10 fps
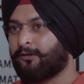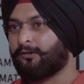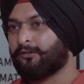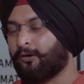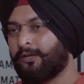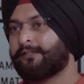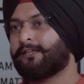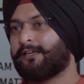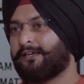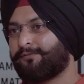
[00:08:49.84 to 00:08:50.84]
all the
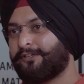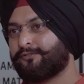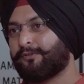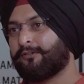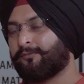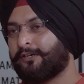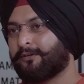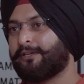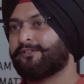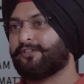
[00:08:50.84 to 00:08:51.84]
NFTs will
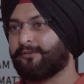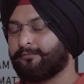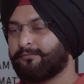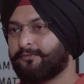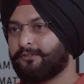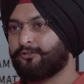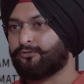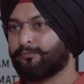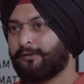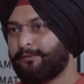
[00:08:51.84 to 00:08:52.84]
remain same.
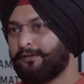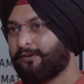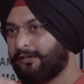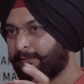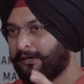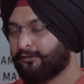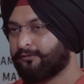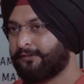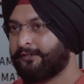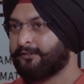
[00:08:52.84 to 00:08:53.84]
So maybe one part
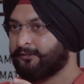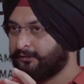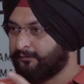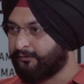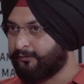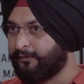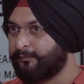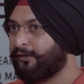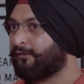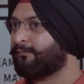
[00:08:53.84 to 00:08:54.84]
of it will
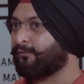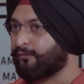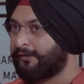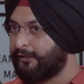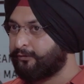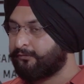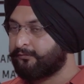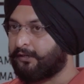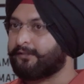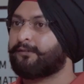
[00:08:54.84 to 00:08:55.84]
be of more value,
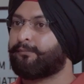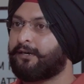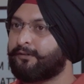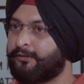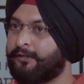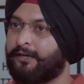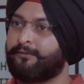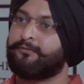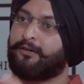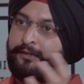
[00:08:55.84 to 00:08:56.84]
other part will
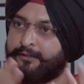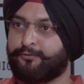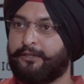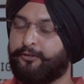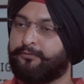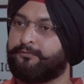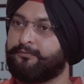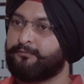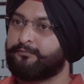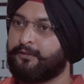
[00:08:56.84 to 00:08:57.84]
have a less value.
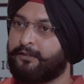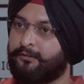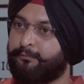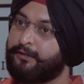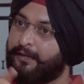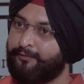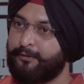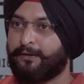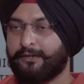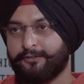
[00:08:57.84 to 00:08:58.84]
But
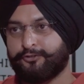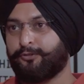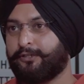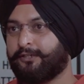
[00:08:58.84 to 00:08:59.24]
every part is